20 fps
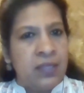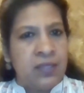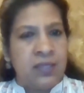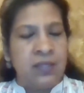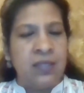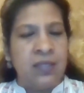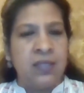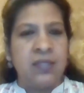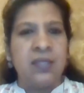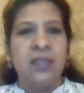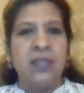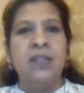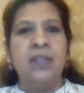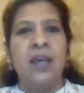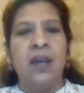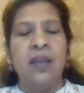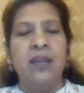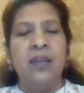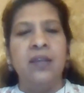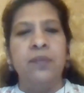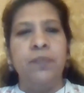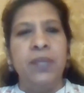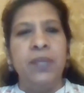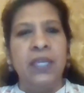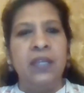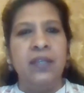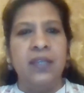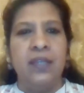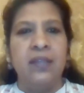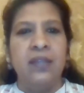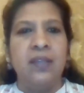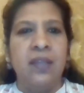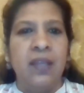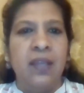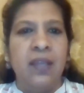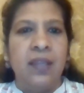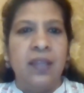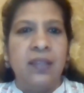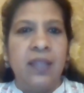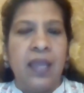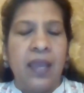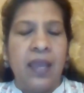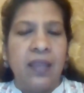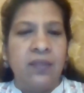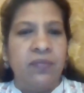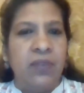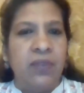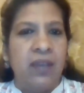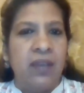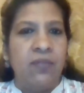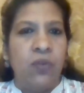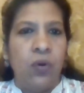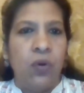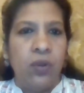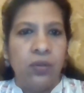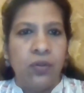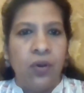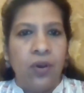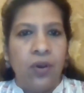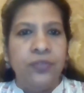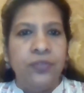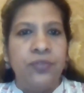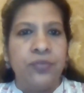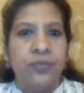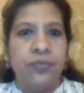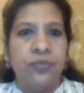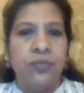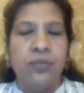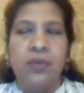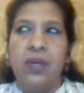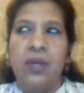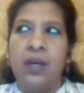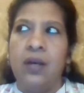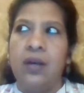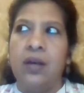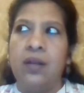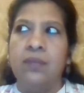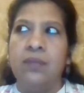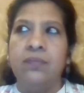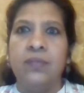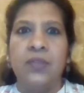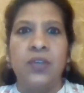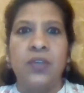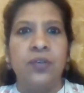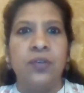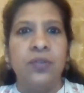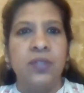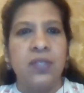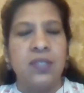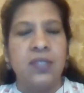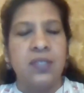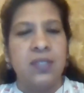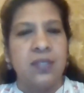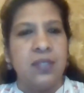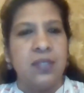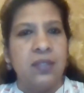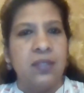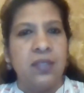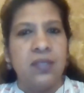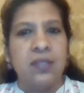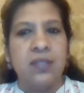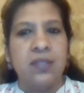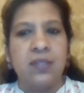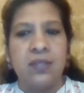This entire period that we have all gone through, this